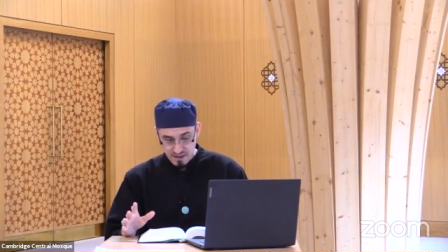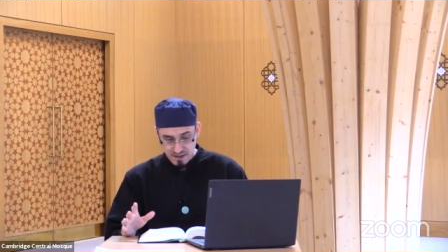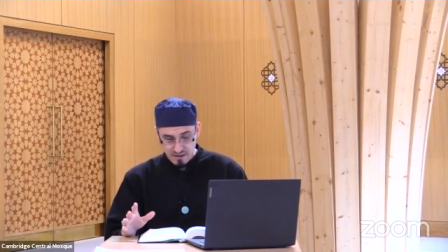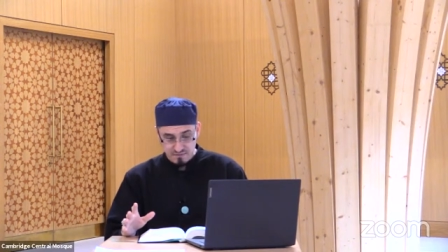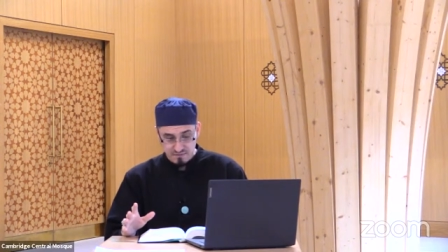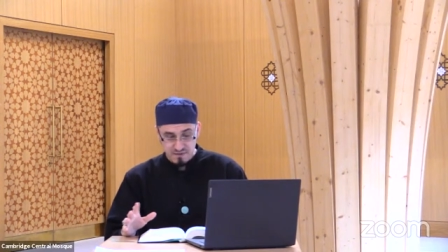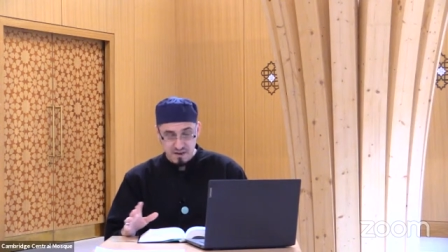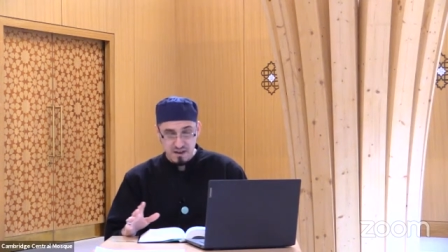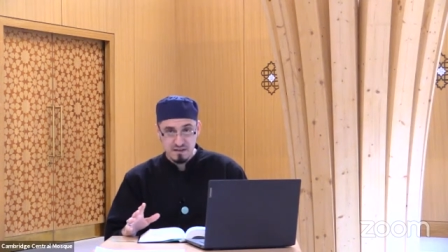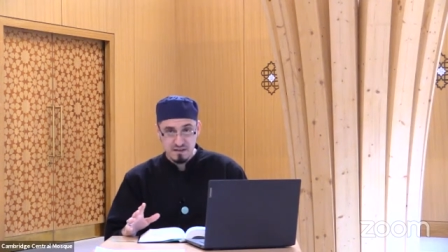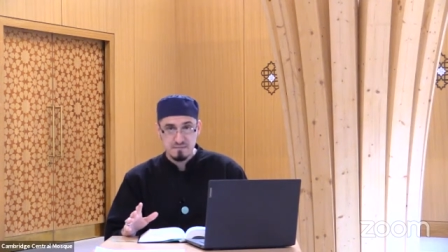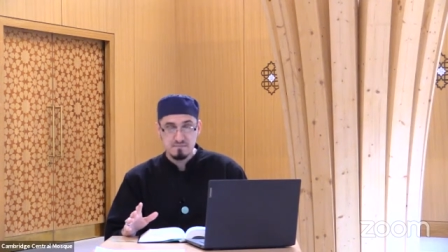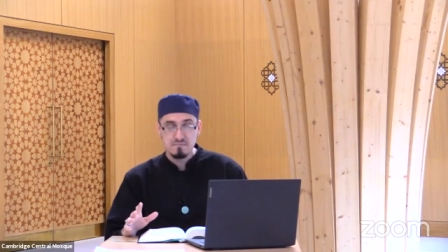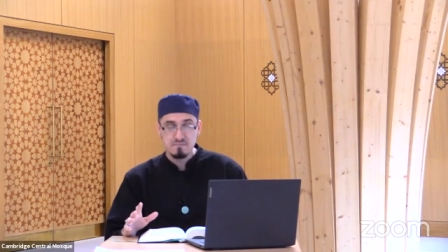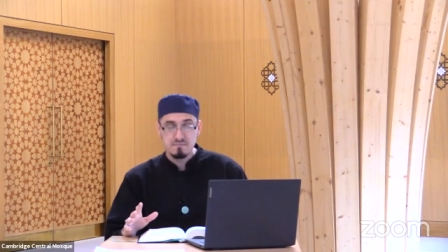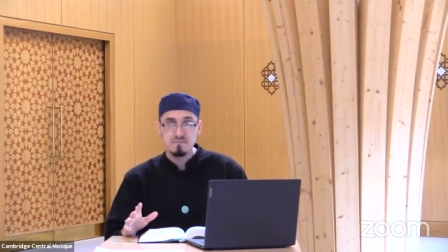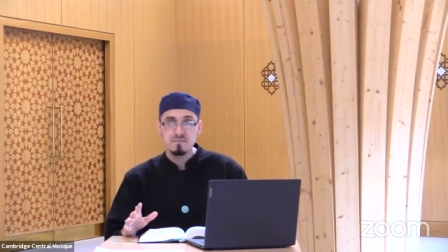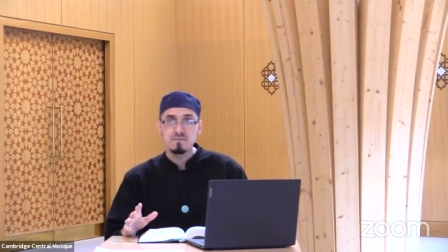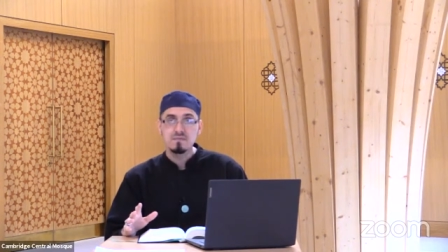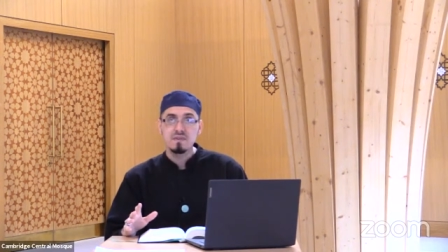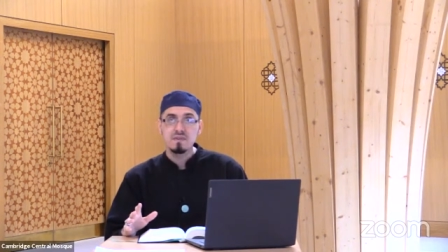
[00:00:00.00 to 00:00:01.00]
In fact,
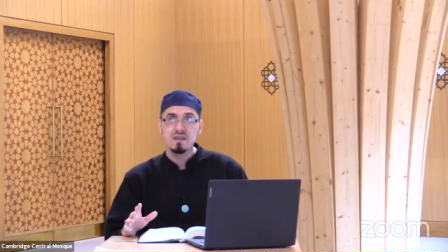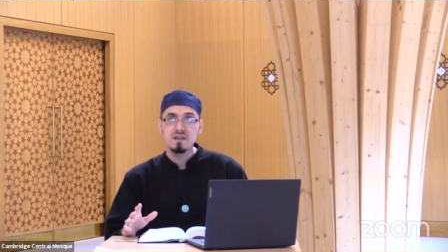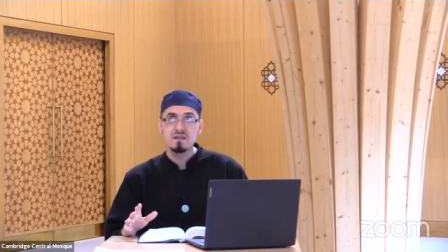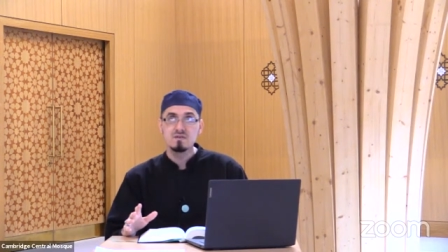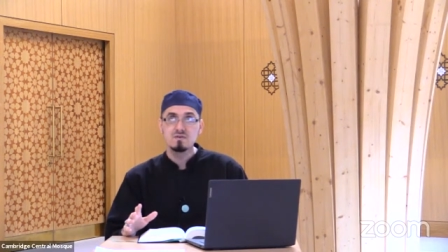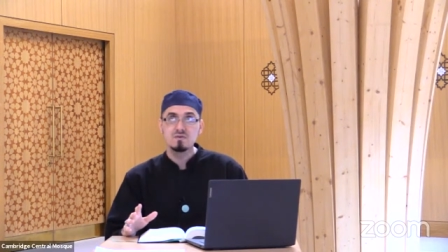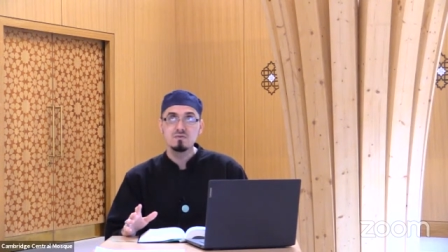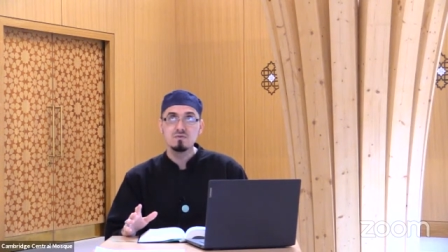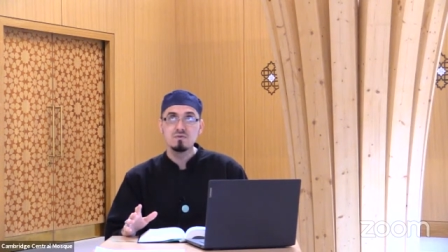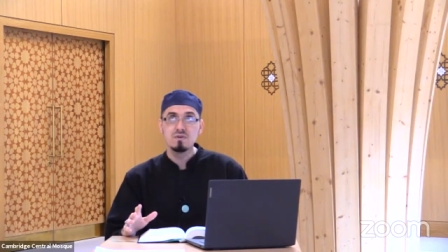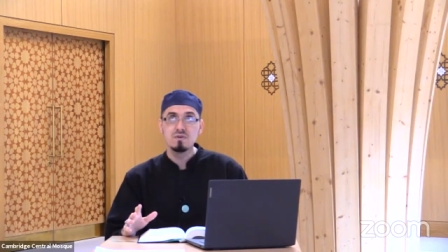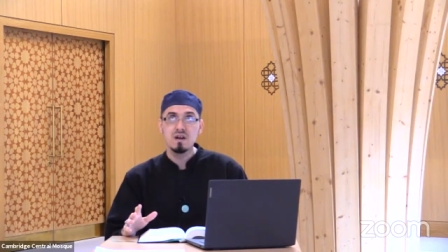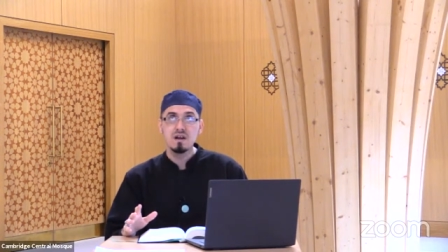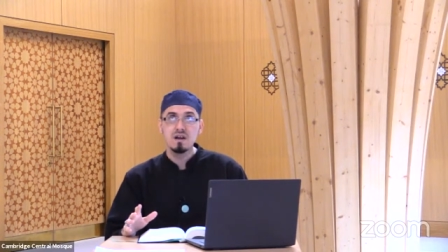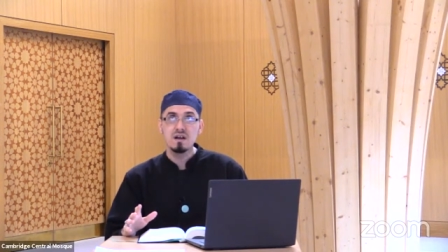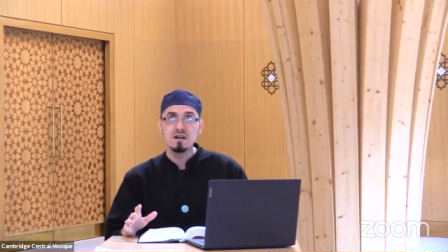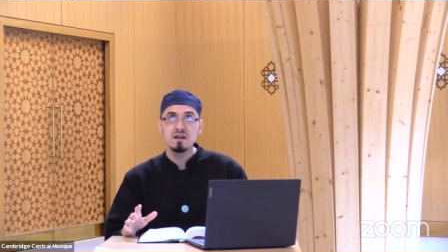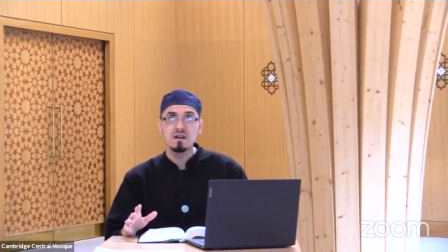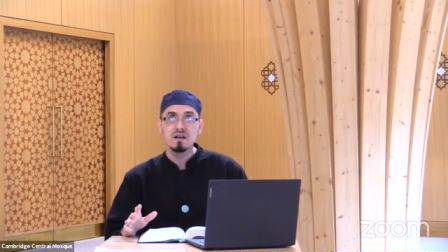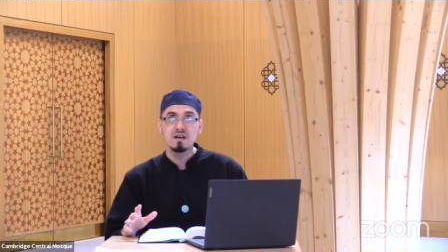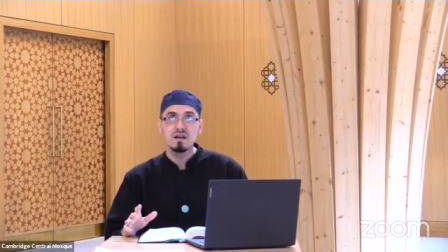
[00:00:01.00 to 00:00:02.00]
in
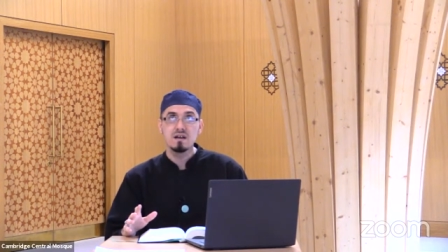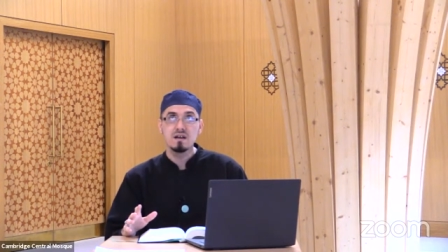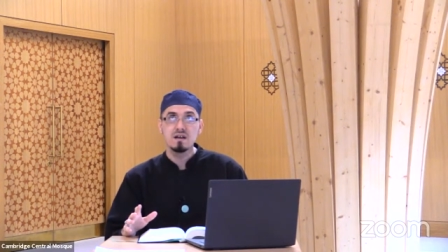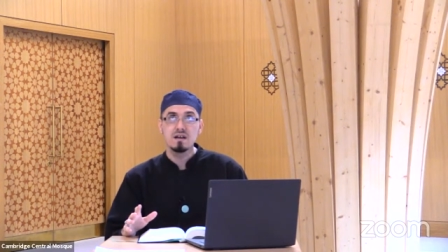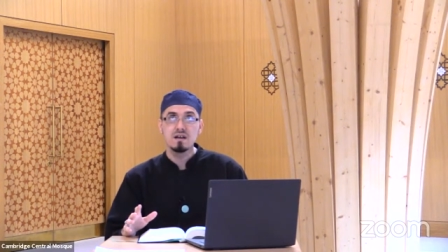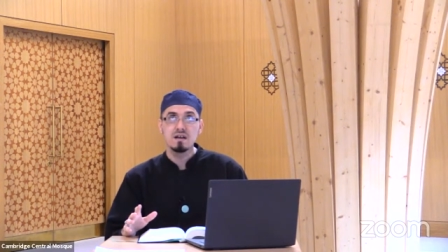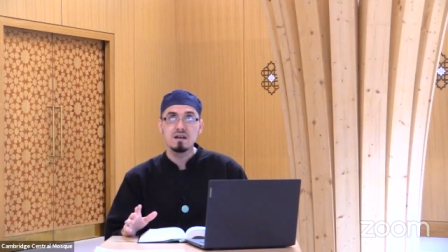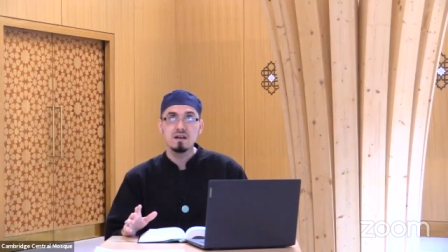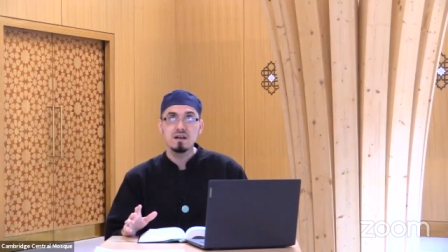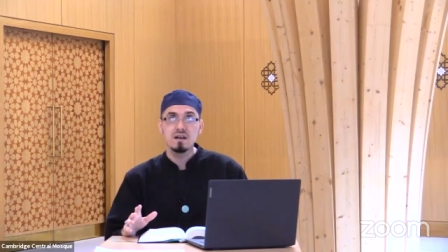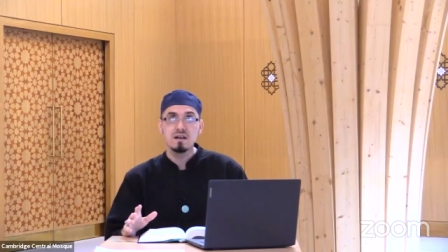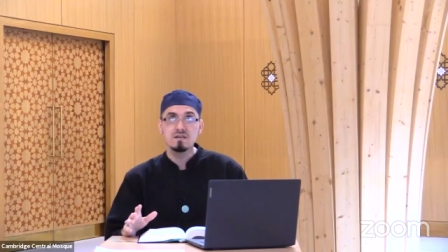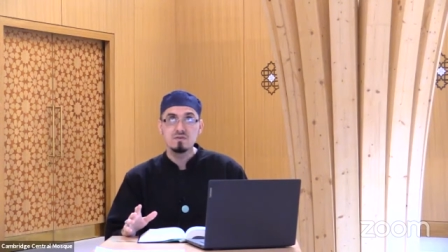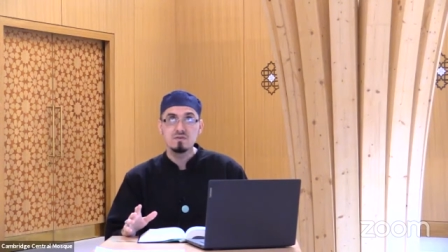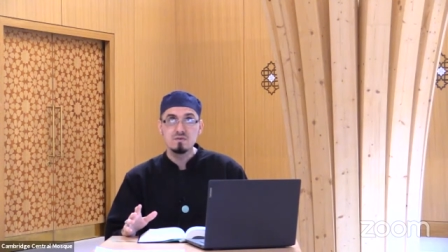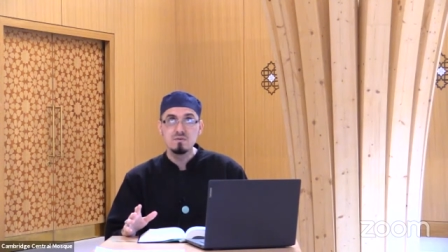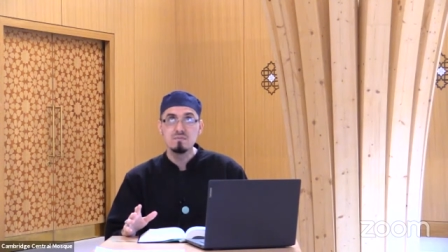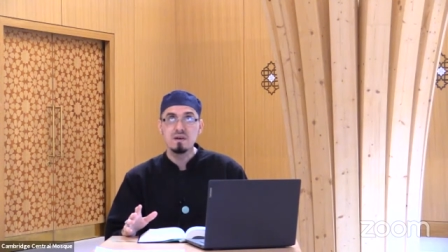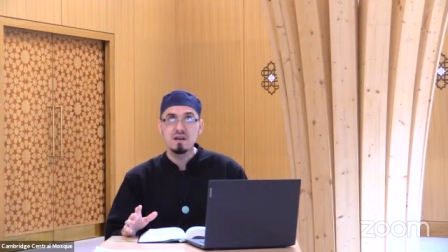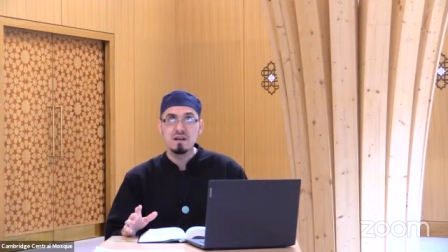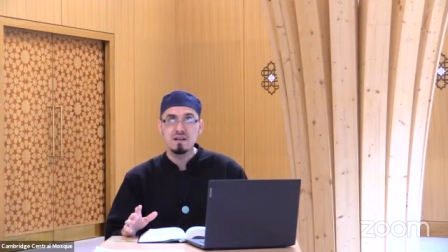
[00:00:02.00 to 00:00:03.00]
Surah uh,
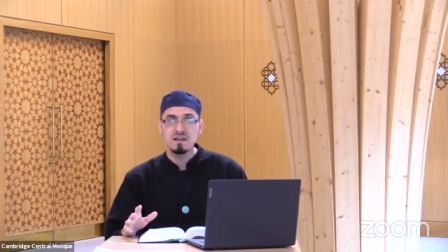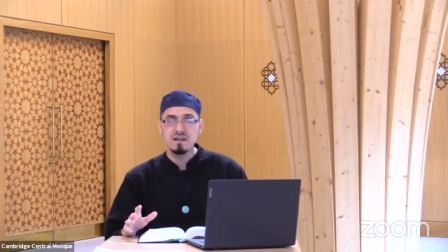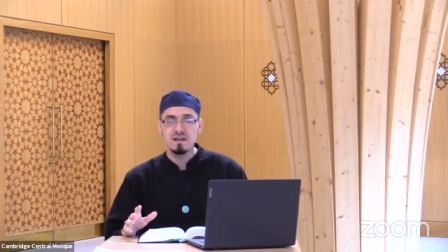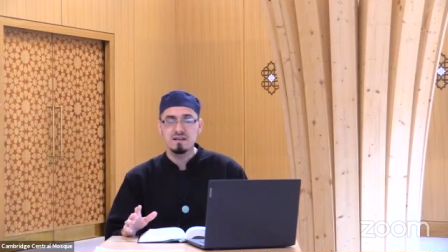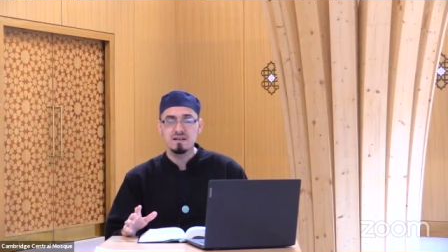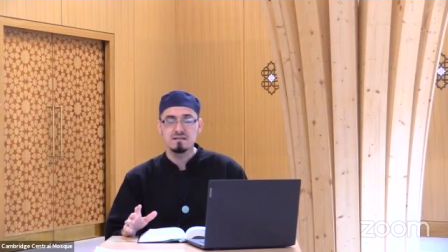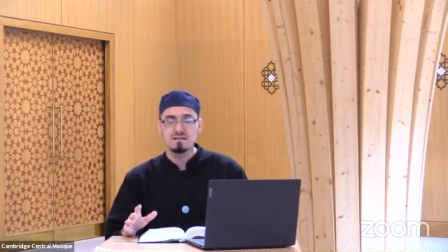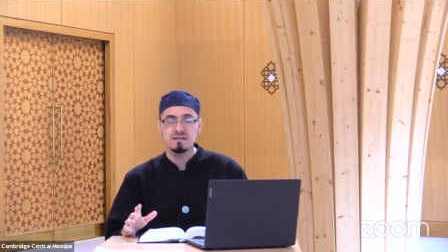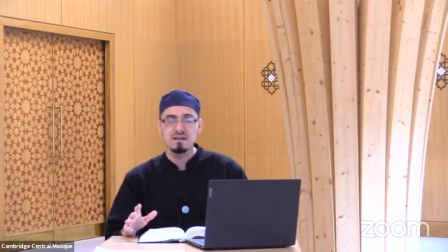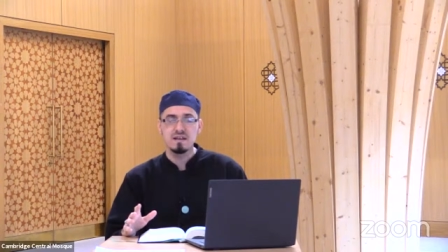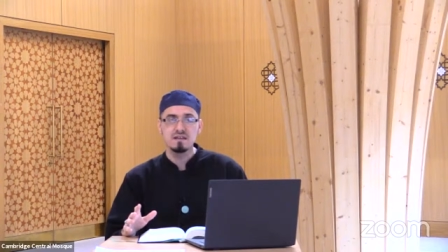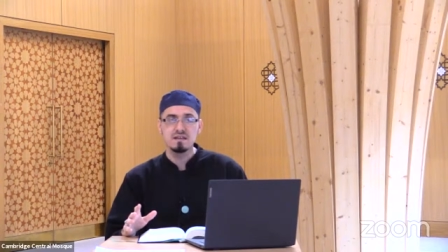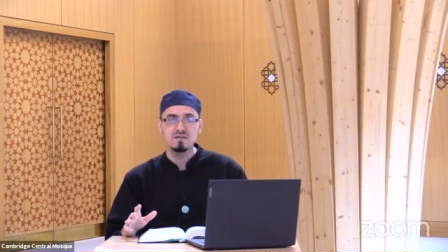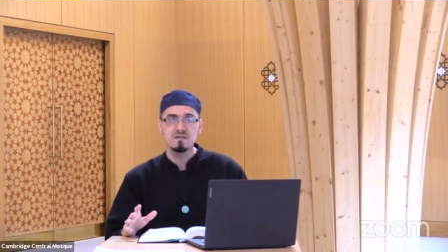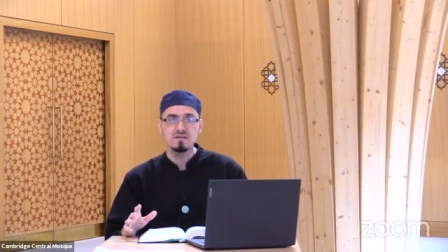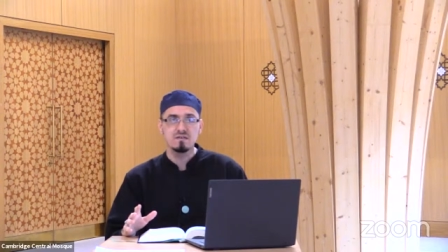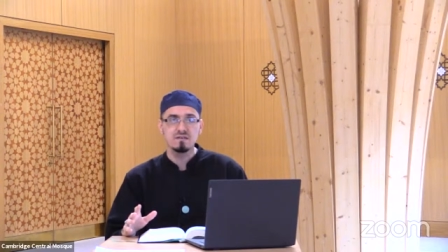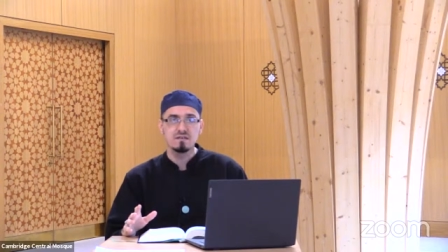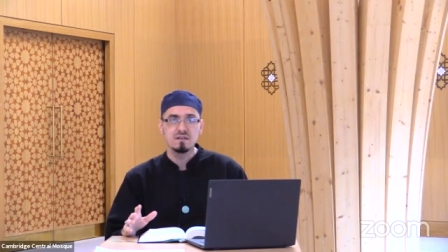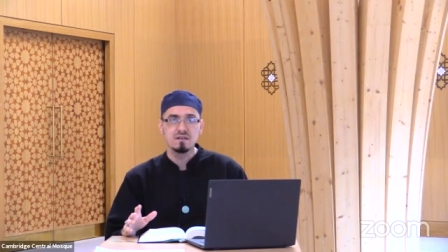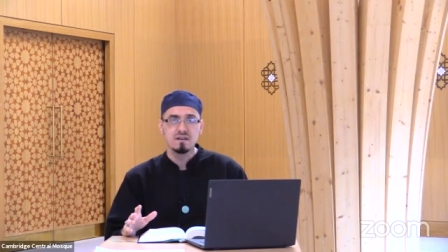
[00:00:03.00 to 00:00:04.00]
Az-Zumar, yes,
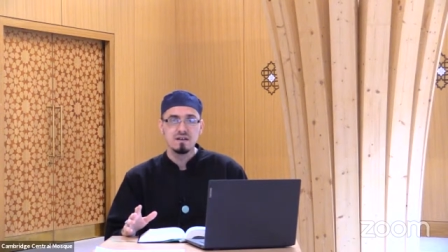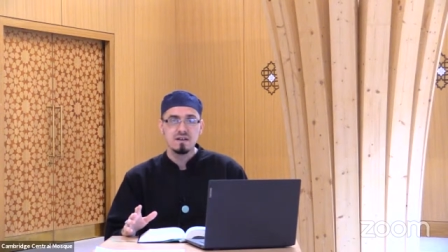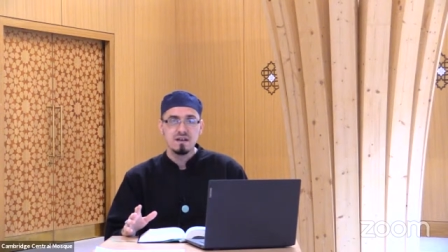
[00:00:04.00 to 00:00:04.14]
later on,